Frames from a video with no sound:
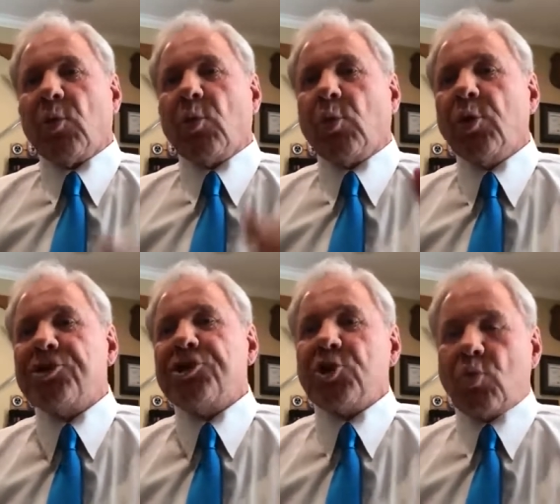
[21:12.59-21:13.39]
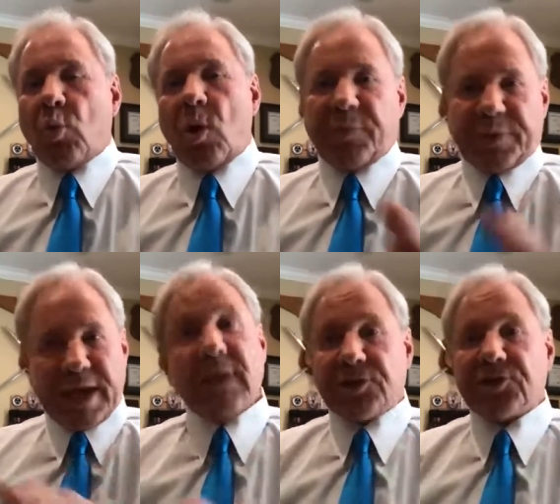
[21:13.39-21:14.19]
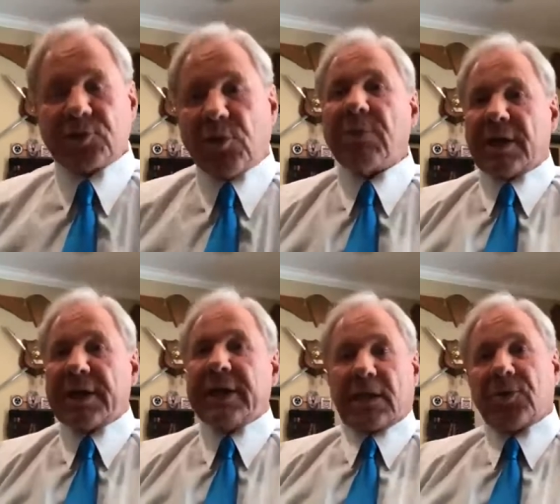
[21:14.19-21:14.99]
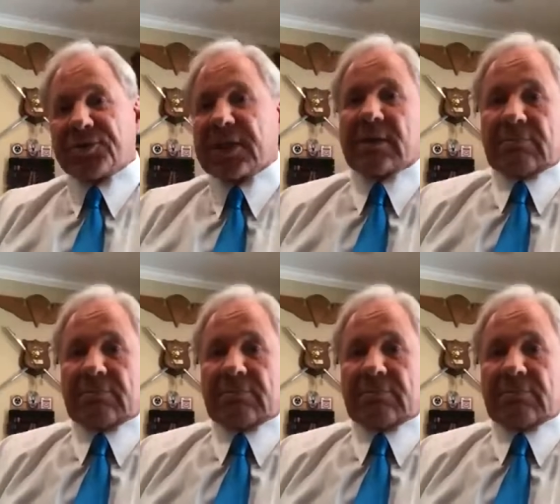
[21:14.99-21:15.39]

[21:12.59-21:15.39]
would you want that additional money at closing?